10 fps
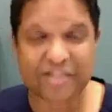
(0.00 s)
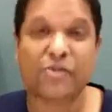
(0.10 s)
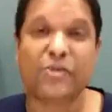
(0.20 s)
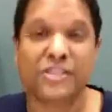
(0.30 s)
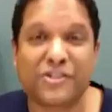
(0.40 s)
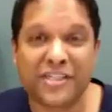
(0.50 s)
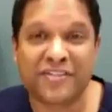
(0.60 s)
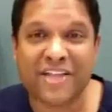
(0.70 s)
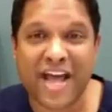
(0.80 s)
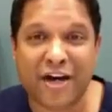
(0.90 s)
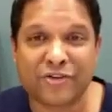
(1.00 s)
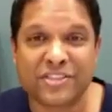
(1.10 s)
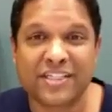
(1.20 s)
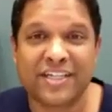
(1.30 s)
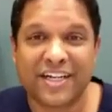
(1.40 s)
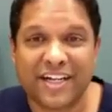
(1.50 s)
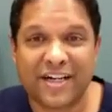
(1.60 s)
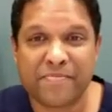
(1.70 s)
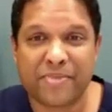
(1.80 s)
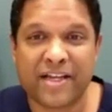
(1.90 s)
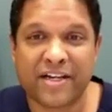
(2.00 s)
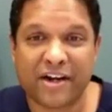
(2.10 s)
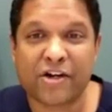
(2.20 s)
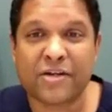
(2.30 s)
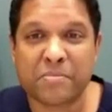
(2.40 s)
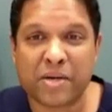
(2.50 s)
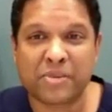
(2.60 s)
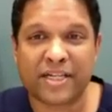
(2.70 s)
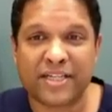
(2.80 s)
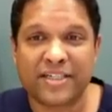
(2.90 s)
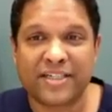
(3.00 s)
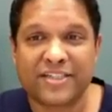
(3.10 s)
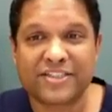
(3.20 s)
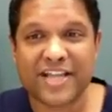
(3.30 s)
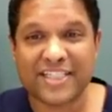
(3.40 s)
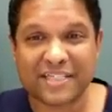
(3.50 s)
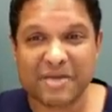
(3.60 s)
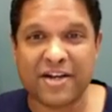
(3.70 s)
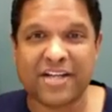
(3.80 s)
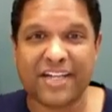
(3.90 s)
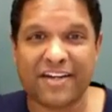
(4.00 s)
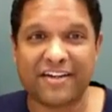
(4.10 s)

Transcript: when you leave the house and are in public. So that's about it.